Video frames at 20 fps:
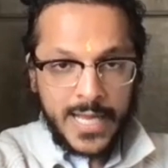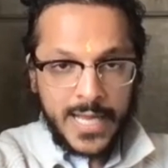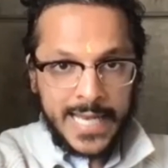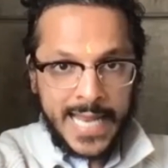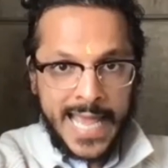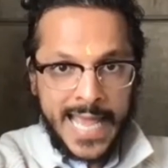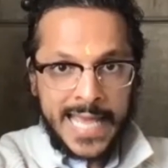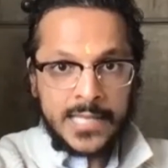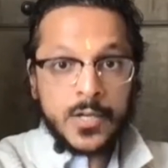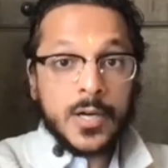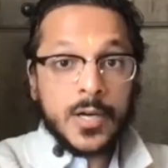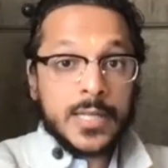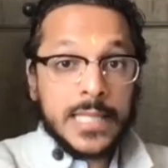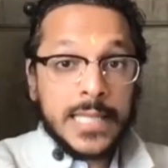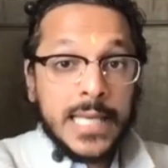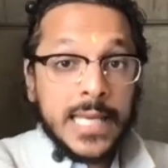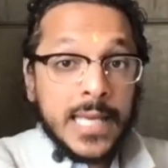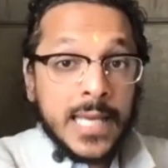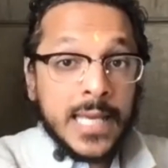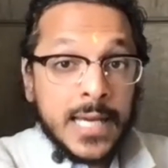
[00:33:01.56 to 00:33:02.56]
right hand on
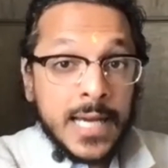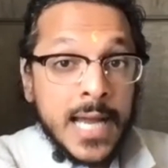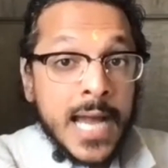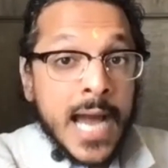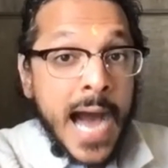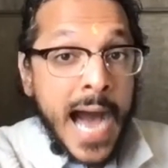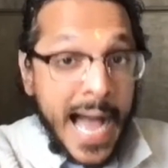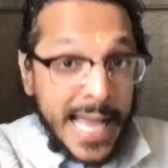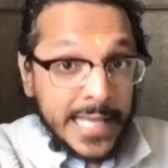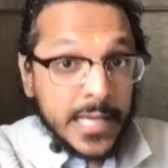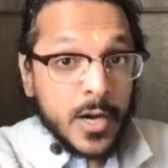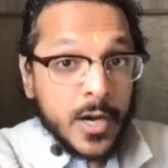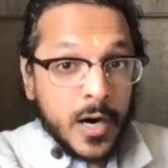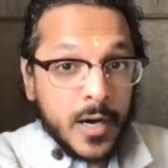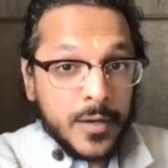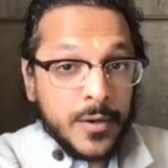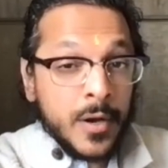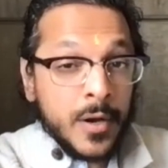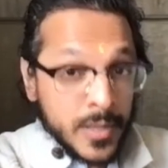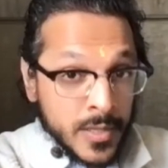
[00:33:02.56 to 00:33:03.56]
the
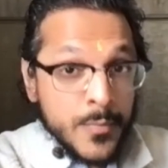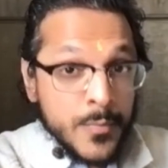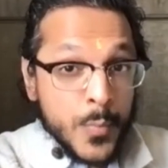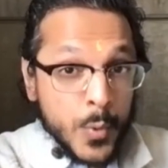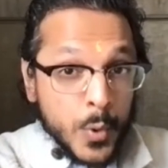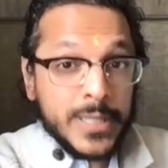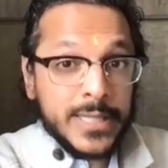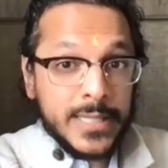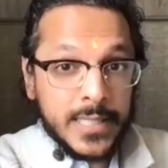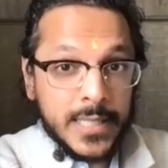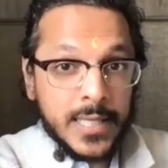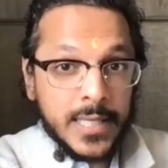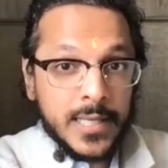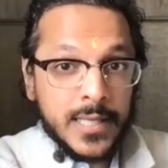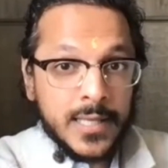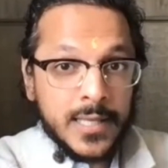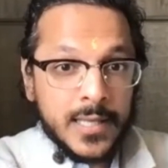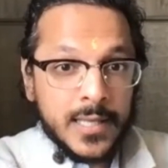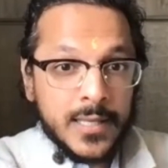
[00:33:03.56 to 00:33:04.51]
icon, on the murti.